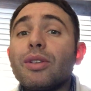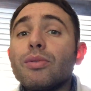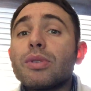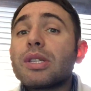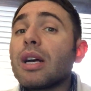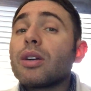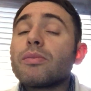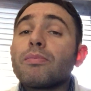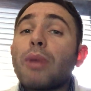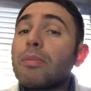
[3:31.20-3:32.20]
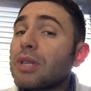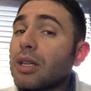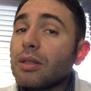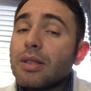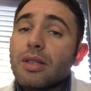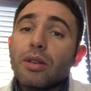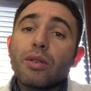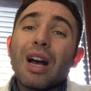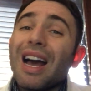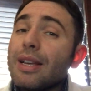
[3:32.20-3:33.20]
to suck on popsicles
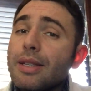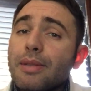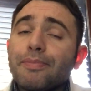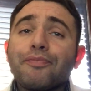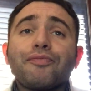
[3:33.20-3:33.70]
or ice,